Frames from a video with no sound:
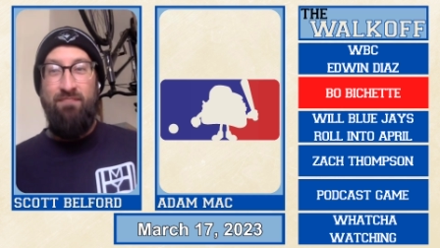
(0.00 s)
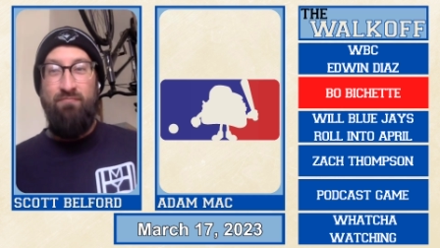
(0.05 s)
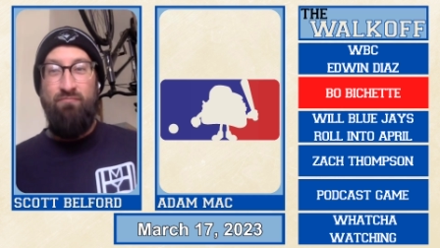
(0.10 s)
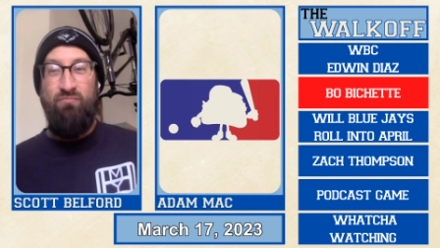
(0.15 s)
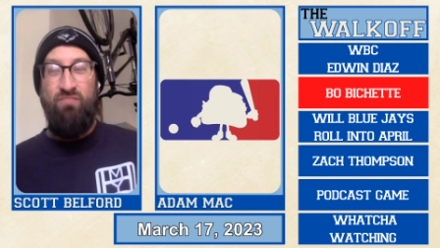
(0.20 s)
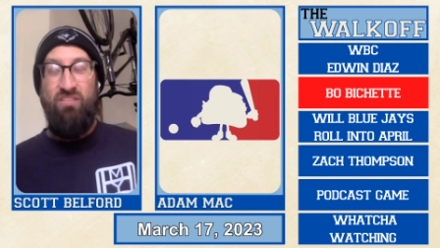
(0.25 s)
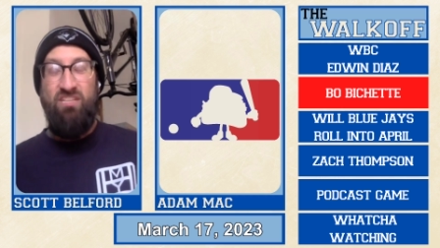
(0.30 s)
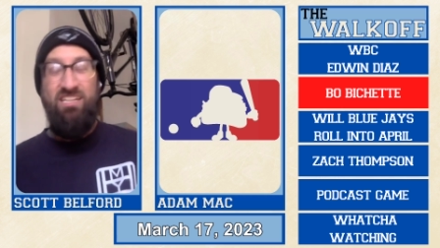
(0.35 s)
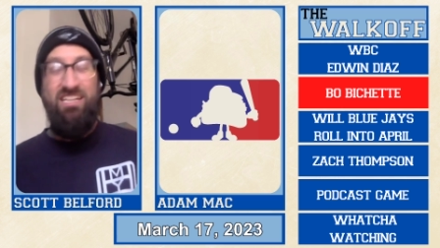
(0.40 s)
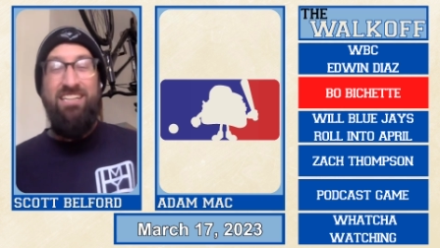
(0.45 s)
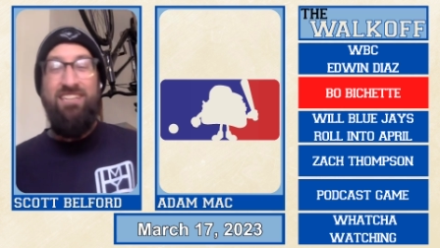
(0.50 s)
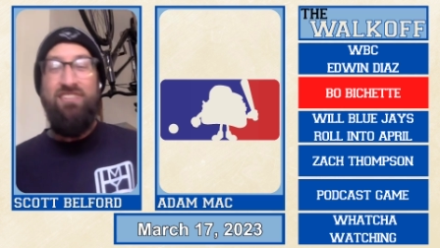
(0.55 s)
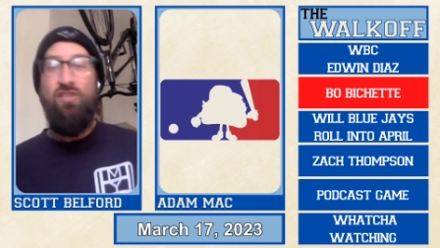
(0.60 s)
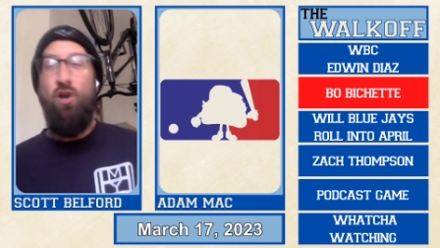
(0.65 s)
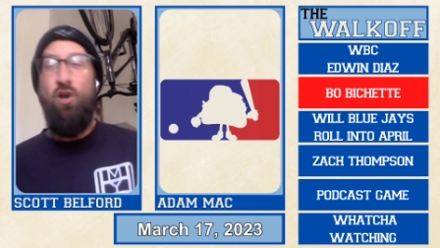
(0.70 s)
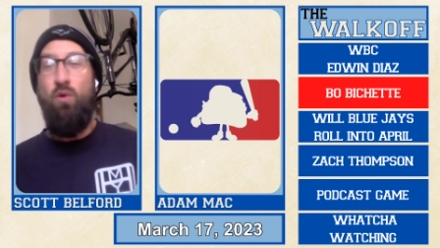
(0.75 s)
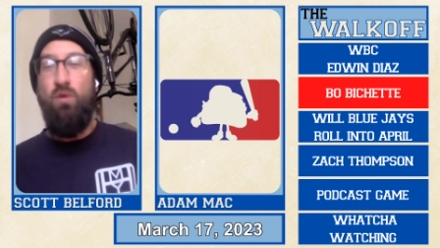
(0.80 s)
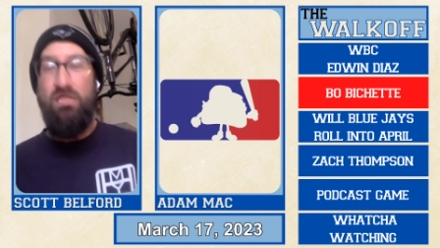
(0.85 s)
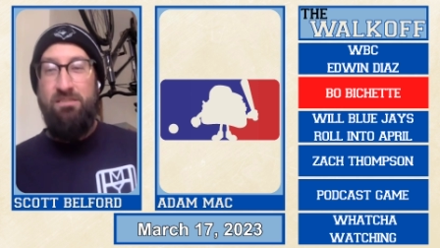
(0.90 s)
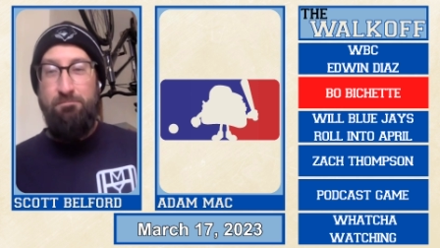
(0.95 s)
Yeah. The kid's
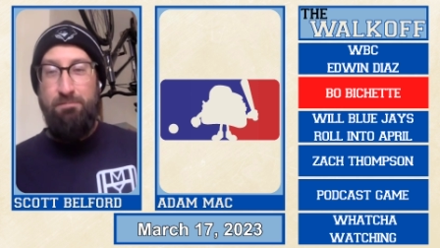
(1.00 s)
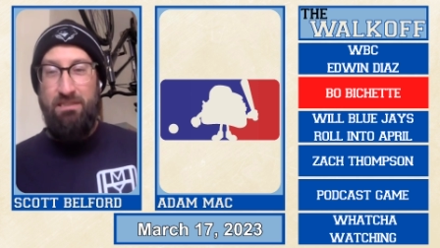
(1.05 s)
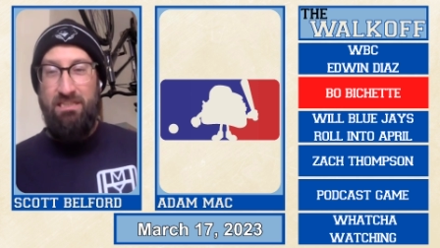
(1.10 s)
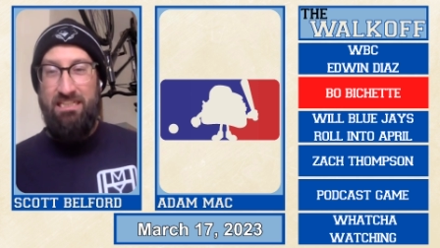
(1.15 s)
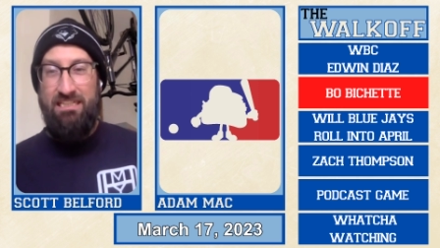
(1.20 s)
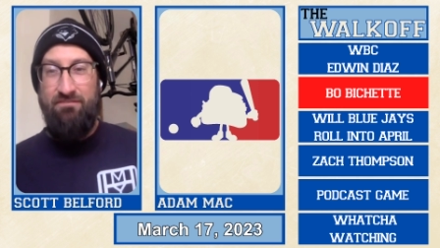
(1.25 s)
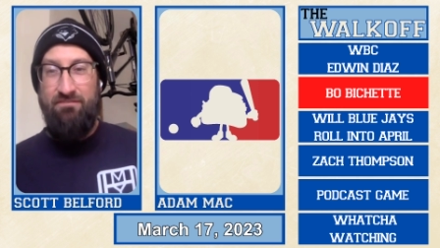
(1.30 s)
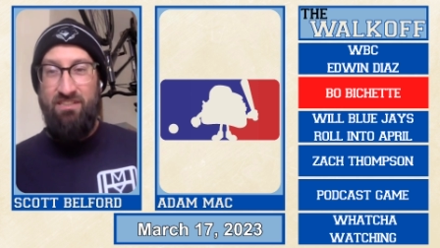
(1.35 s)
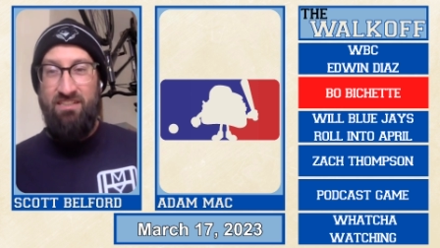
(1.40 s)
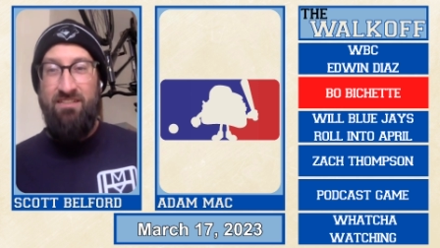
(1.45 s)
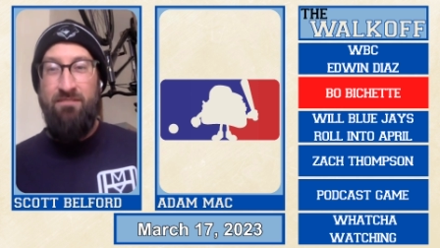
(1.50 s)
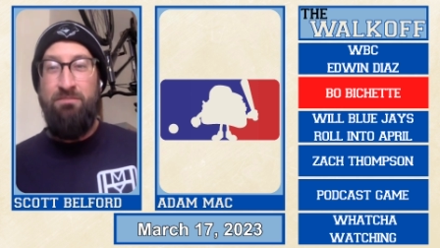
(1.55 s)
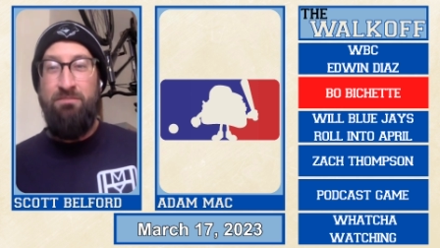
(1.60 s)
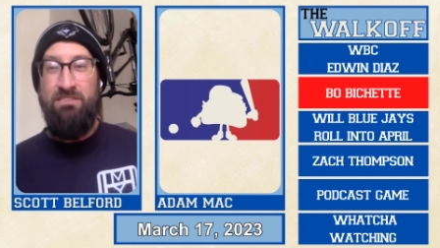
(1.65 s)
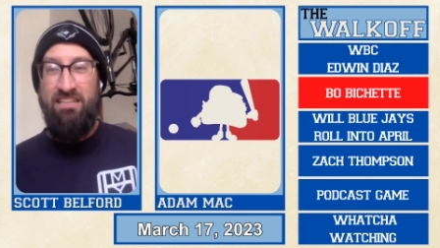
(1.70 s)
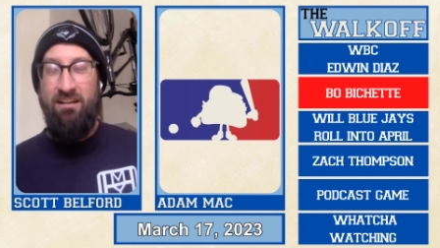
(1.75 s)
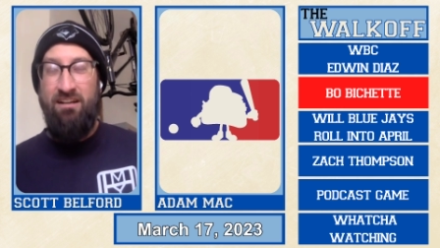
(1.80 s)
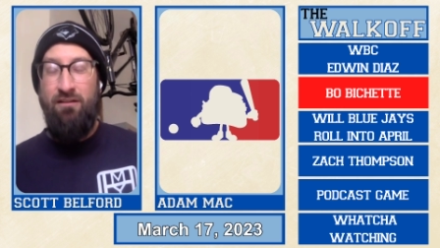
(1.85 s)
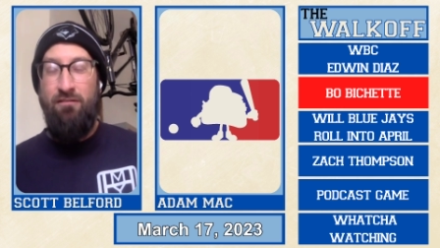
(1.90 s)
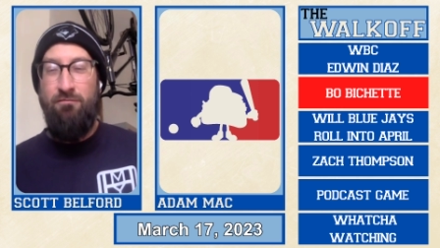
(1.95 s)
always believed in
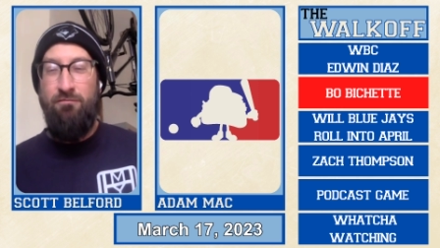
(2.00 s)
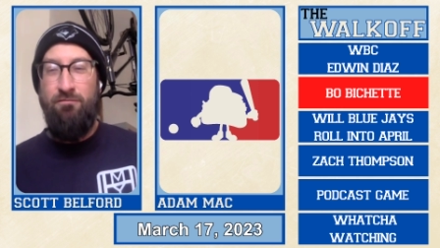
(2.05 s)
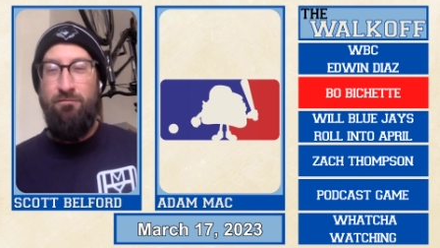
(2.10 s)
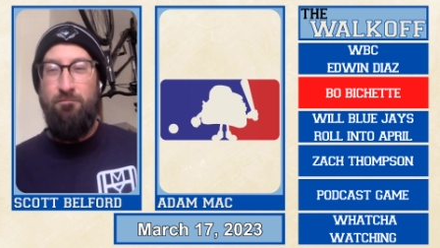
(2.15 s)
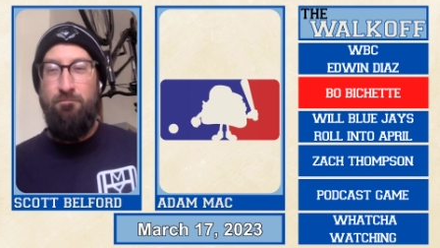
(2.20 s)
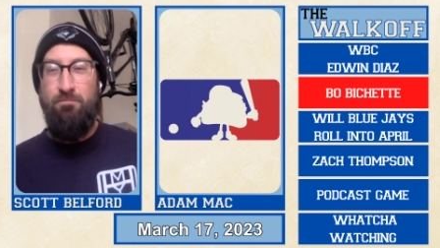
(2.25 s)
himself,